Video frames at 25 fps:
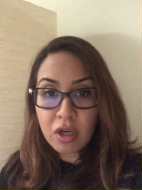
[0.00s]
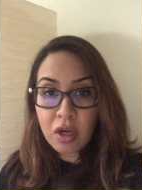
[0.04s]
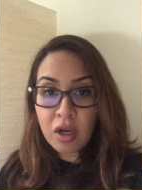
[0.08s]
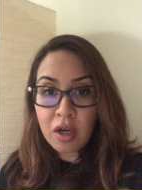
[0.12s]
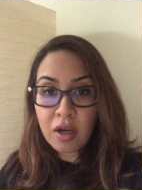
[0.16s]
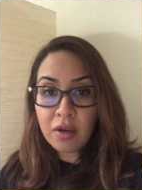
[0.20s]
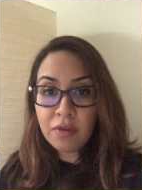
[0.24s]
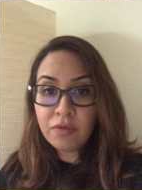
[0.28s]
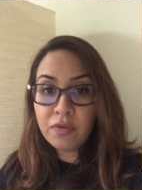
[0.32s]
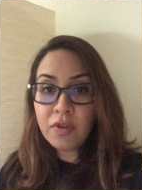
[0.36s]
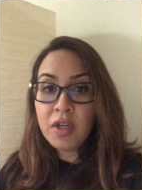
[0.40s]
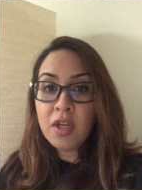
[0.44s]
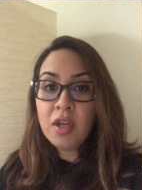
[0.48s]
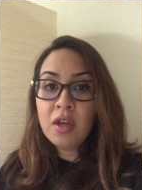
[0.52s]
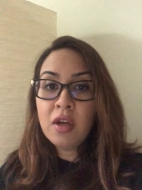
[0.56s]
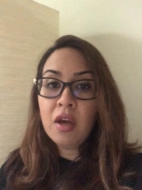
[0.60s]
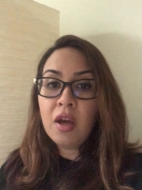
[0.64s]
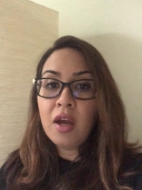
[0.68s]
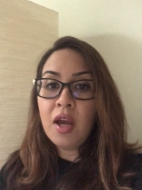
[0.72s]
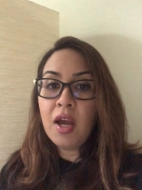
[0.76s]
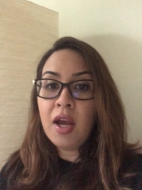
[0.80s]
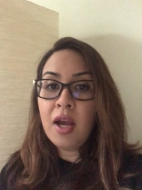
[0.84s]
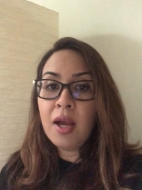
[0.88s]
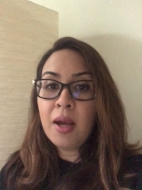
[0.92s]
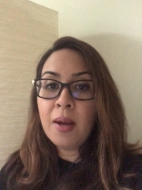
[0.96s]
of
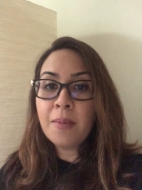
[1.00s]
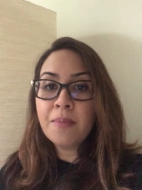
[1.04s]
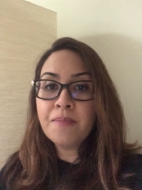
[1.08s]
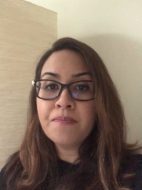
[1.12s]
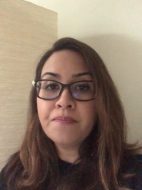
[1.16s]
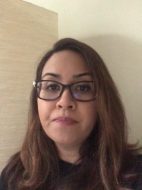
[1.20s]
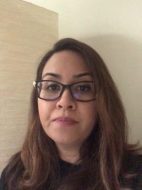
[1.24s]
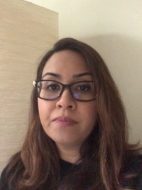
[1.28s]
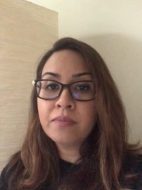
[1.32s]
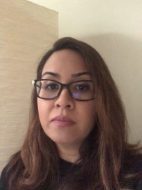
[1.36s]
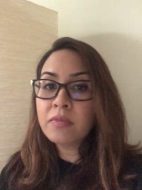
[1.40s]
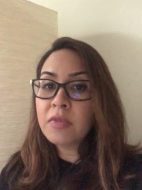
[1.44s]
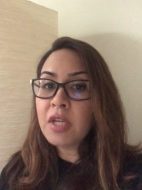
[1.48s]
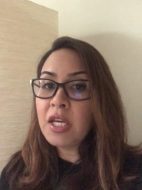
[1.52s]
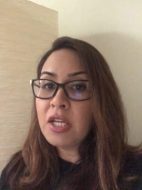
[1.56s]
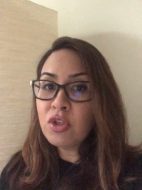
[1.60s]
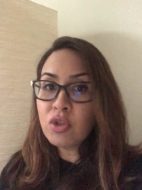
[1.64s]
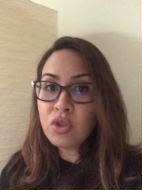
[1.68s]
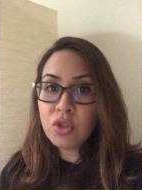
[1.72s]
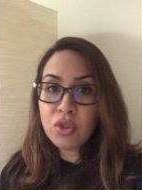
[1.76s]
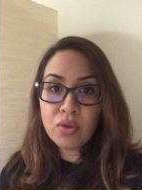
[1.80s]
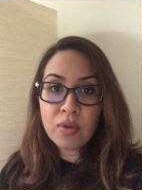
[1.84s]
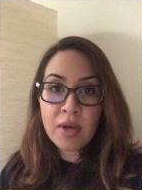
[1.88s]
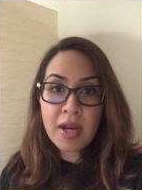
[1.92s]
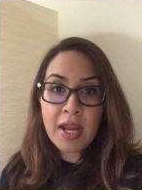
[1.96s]

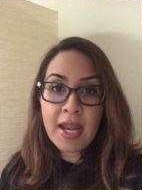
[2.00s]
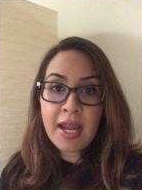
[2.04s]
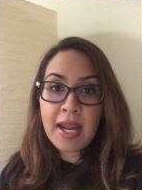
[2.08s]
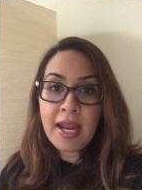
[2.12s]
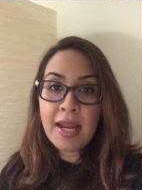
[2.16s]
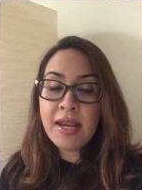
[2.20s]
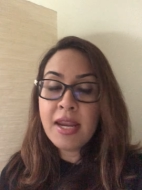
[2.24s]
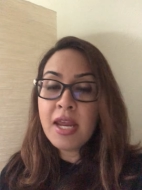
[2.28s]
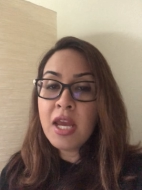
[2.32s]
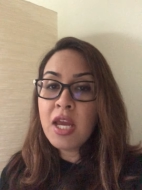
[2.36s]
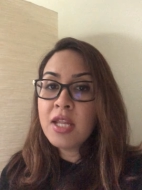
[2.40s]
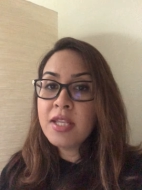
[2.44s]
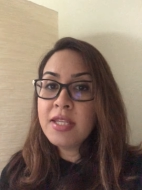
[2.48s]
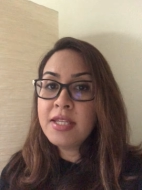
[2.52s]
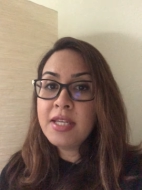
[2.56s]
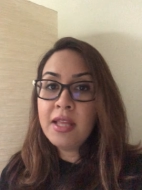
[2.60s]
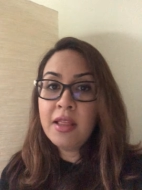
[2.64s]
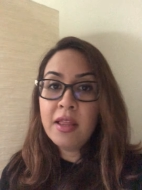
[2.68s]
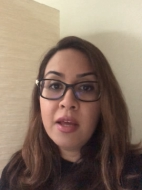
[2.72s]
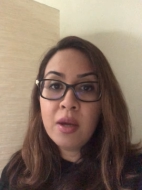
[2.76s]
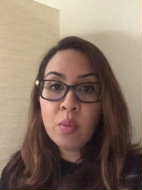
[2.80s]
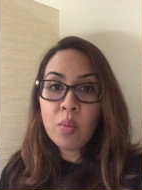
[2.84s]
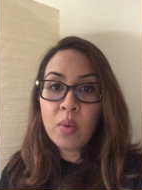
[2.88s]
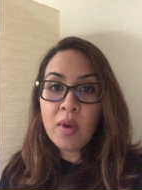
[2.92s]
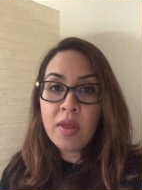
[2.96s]
interest rate,
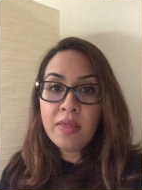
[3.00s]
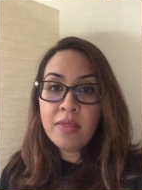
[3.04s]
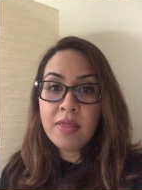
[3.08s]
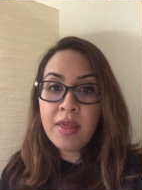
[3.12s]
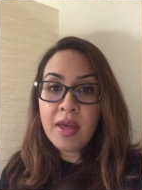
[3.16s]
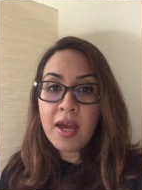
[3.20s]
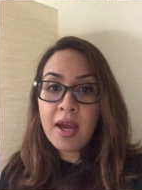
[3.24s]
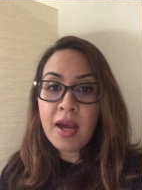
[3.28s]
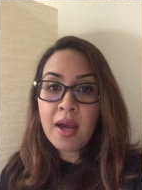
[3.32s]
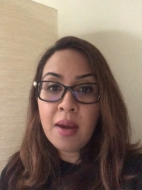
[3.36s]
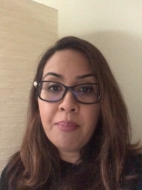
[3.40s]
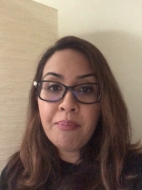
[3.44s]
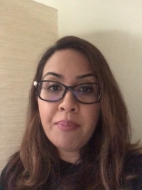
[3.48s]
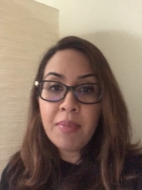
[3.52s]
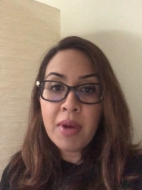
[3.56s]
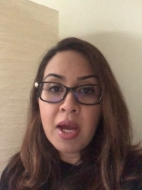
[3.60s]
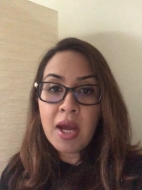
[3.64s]
dealing with the